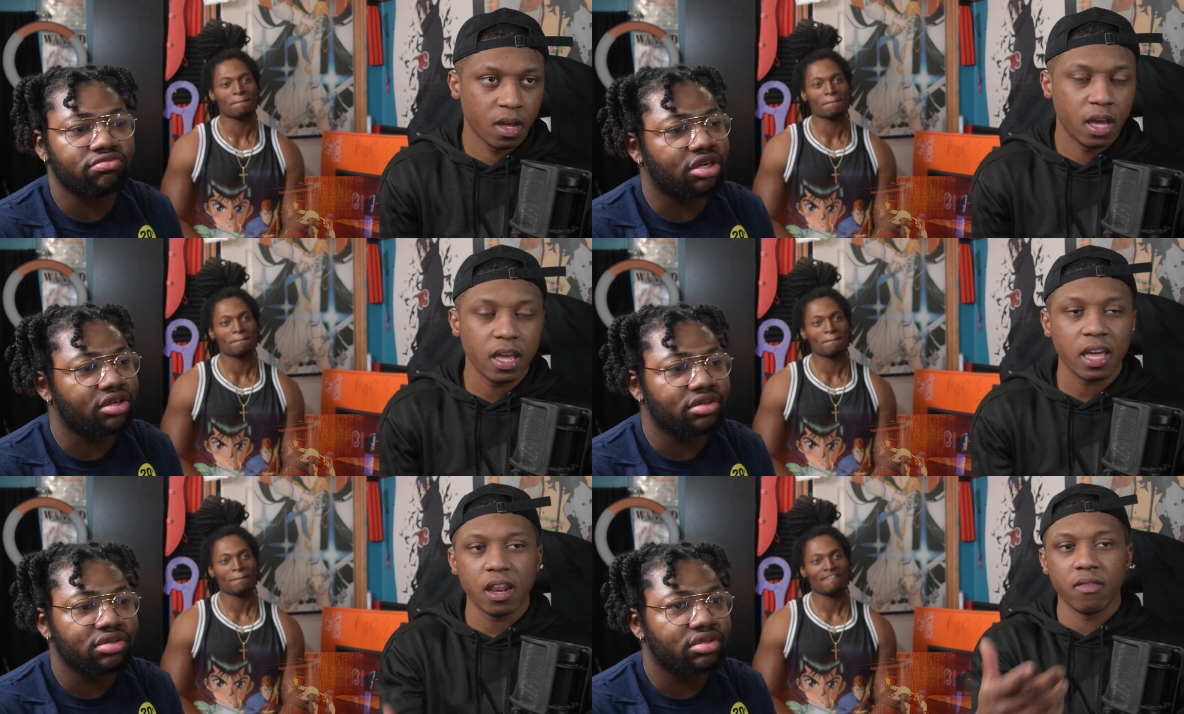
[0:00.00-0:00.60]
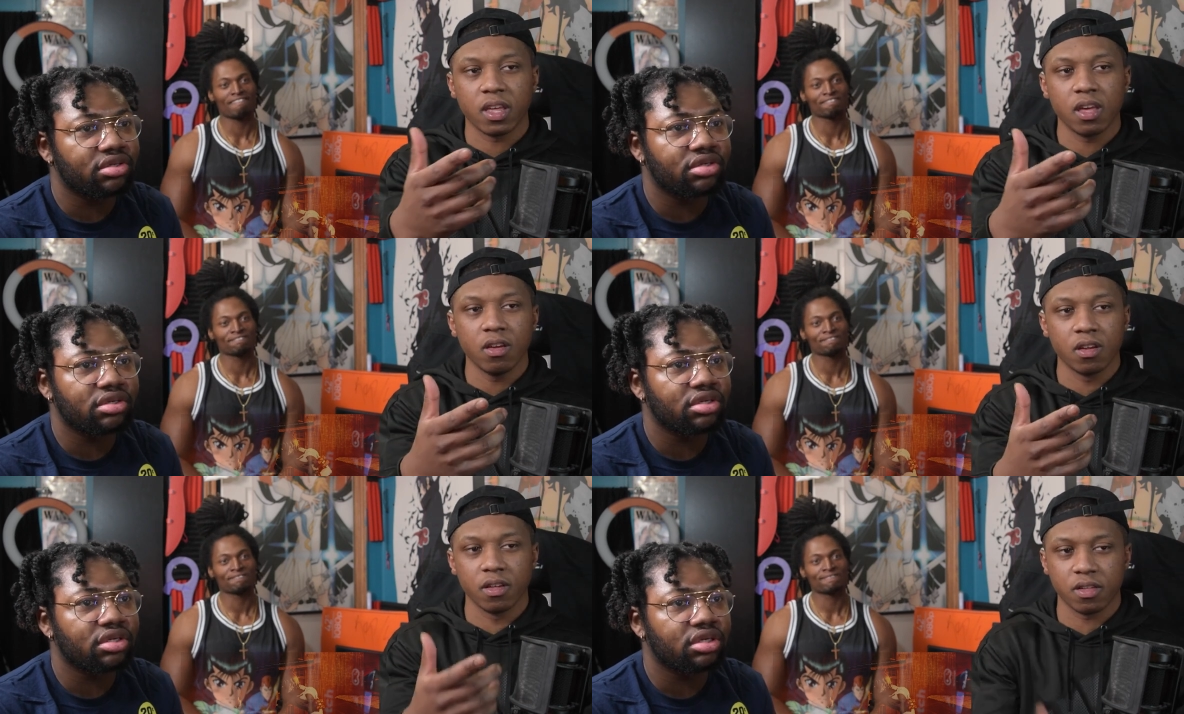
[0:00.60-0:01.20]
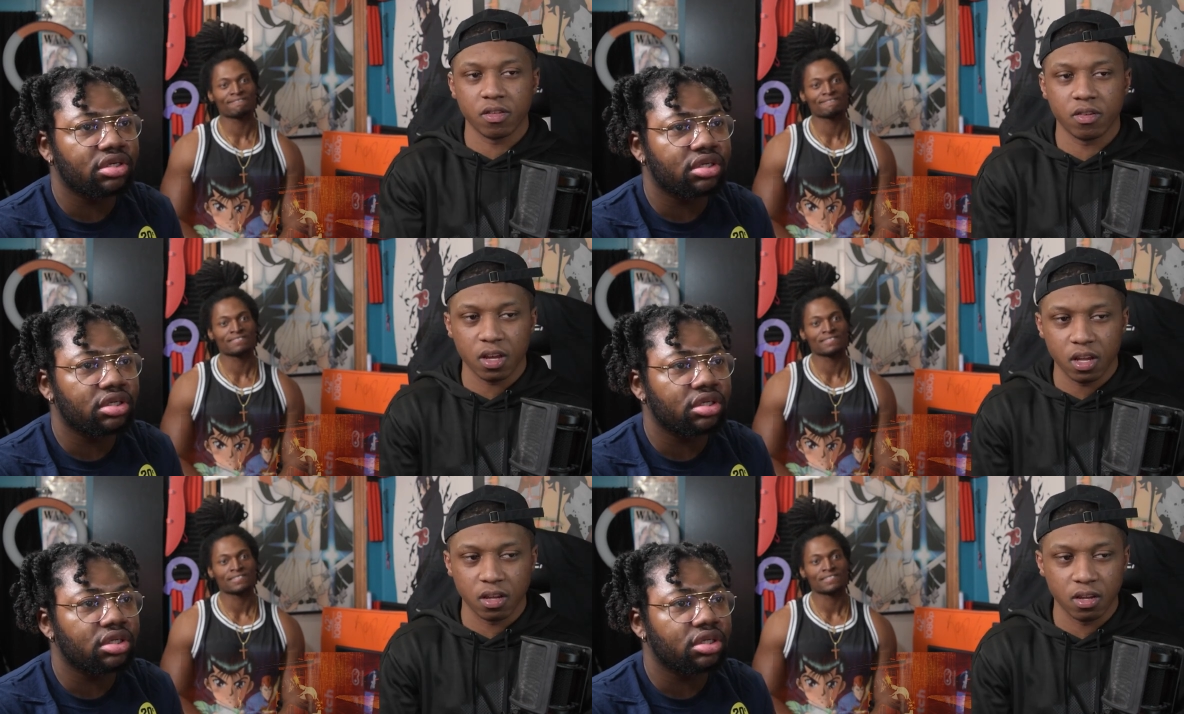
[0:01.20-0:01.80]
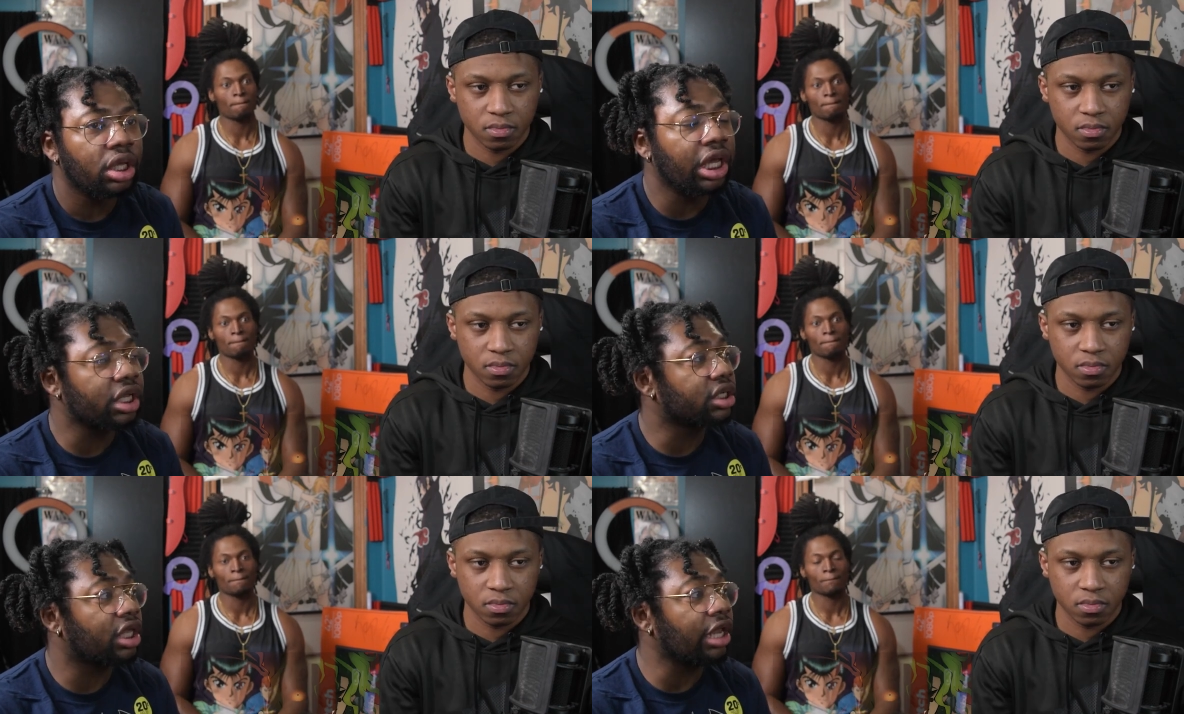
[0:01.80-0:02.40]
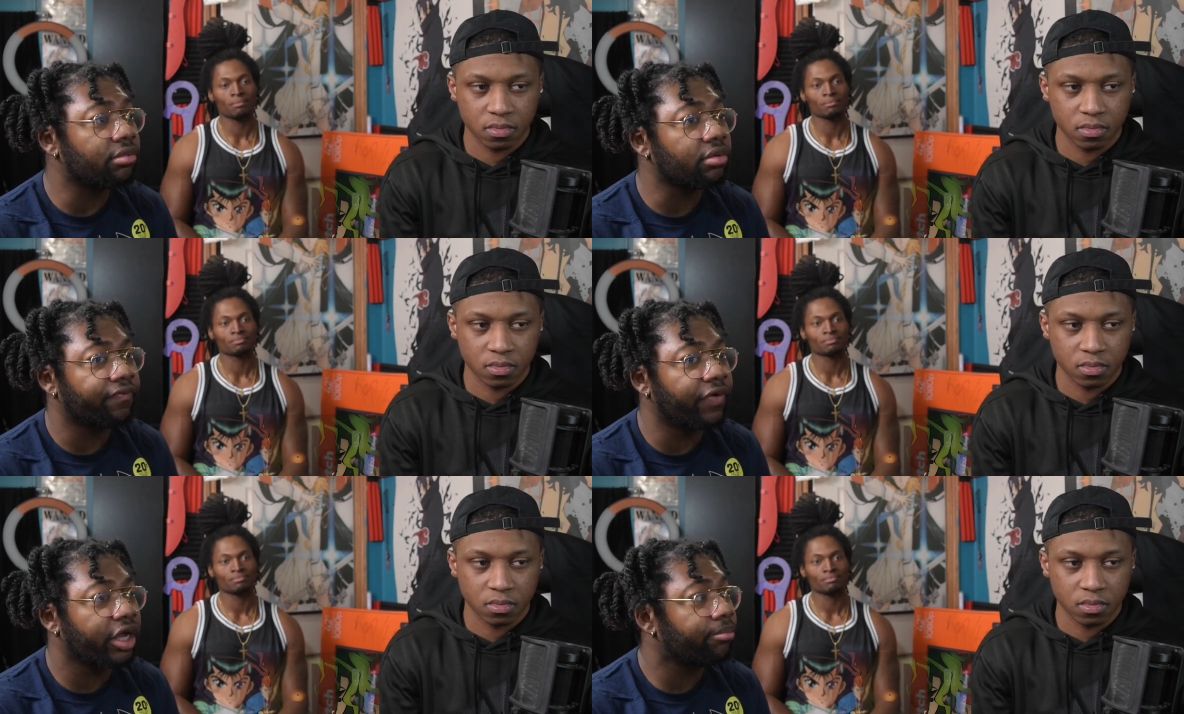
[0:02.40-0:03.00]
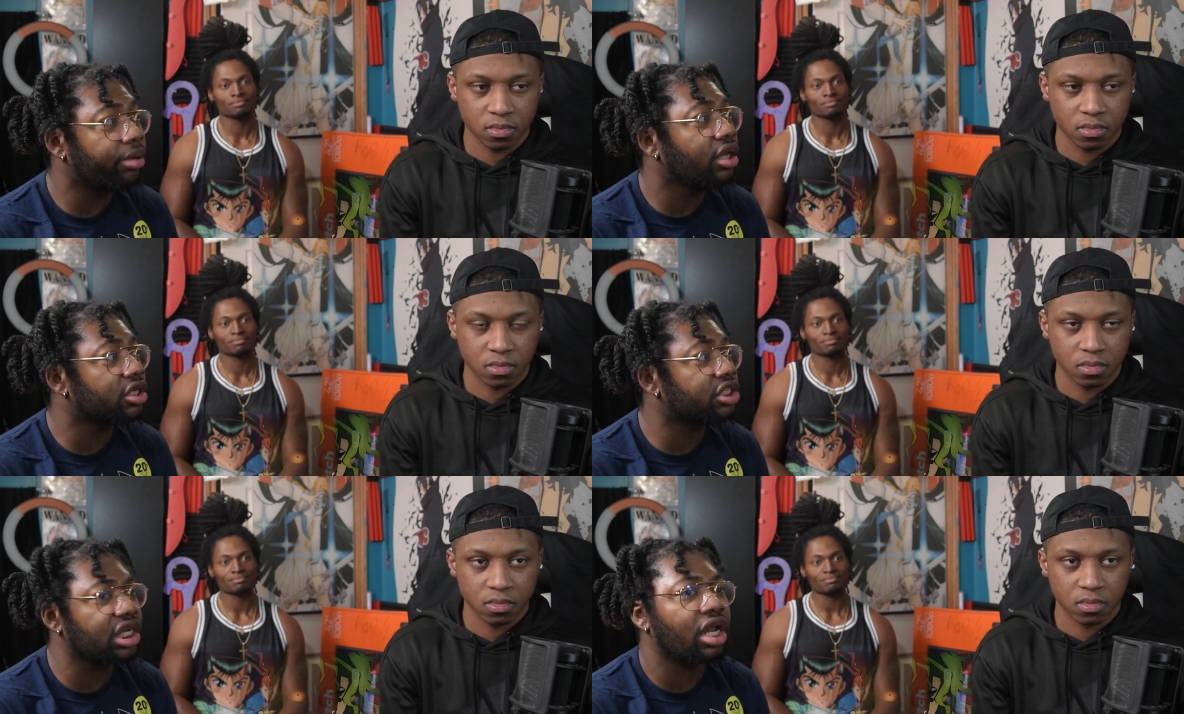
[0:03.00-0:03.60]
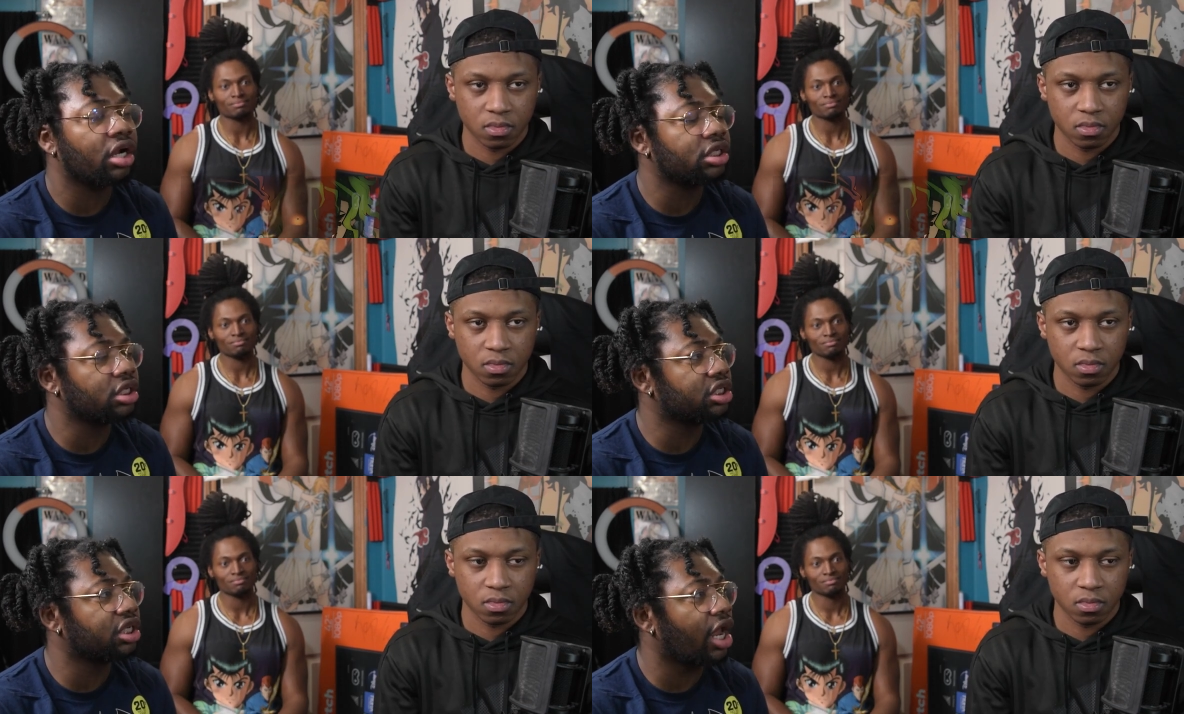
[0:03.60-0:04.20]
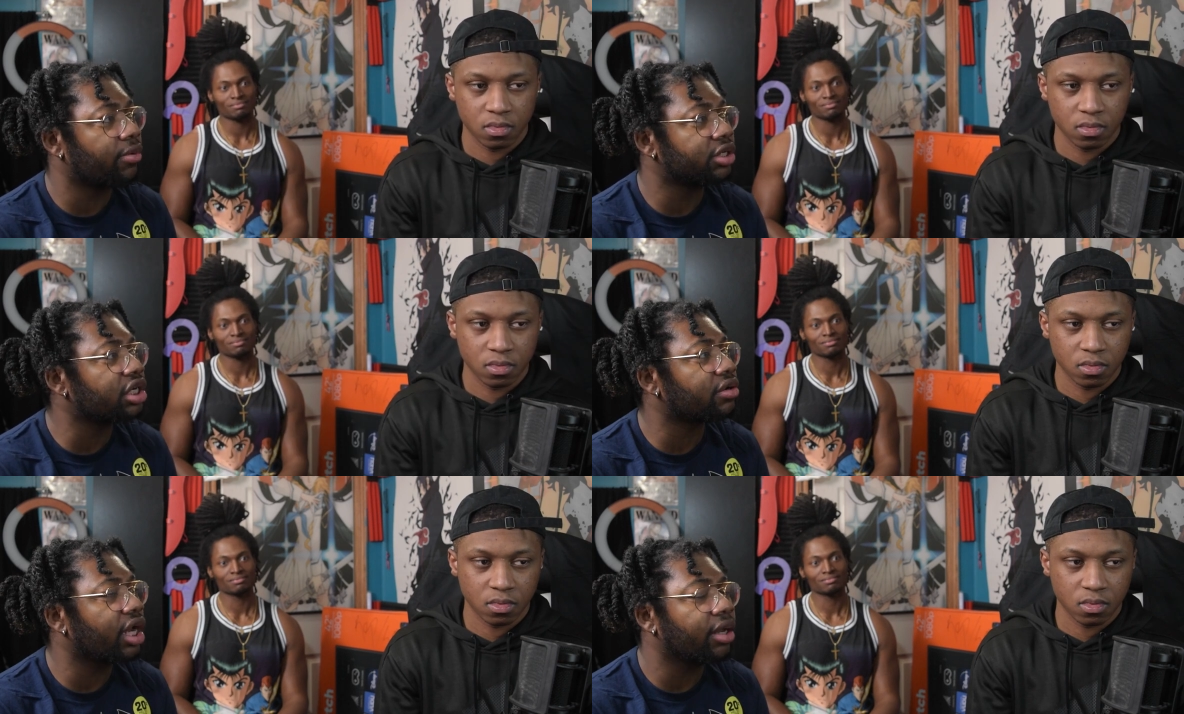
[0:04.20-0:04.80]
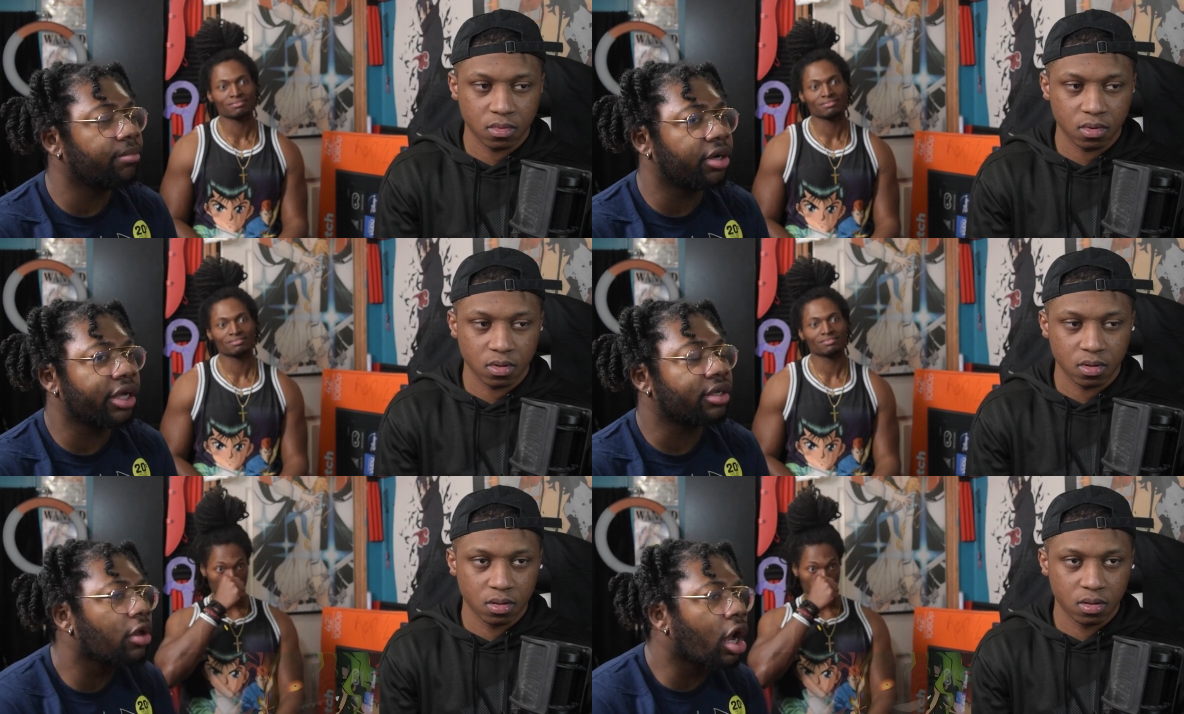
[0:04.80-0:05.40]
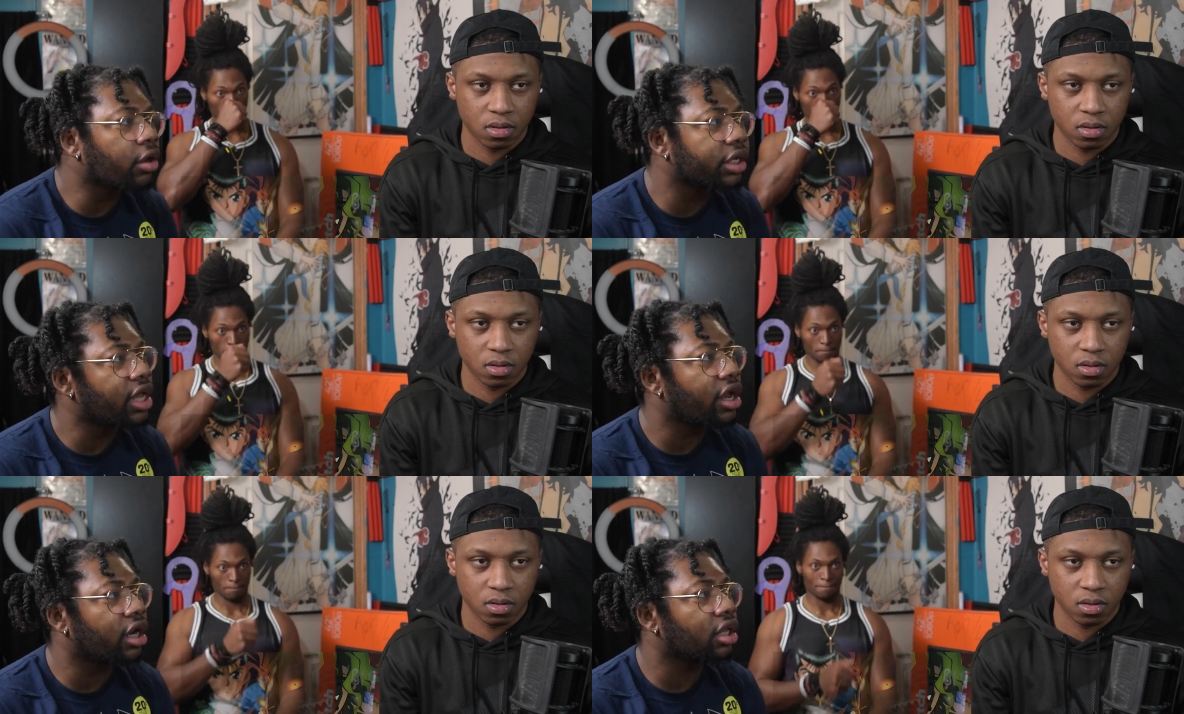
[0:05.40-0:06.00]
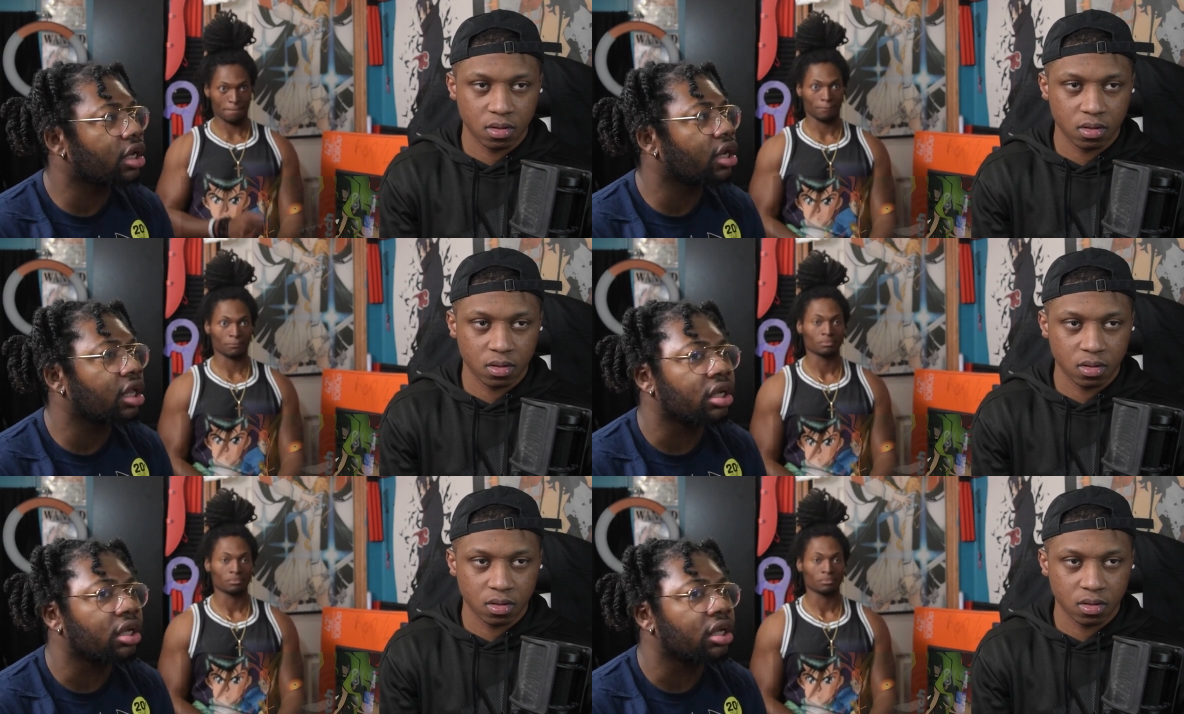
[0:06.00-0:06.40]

Speaker 1: bro.
Speaker 2: He can't even kill the little sister, can he? He can keep
Speaker 1: beating the shit so she can't regenerate, but I gonna get tired at the end of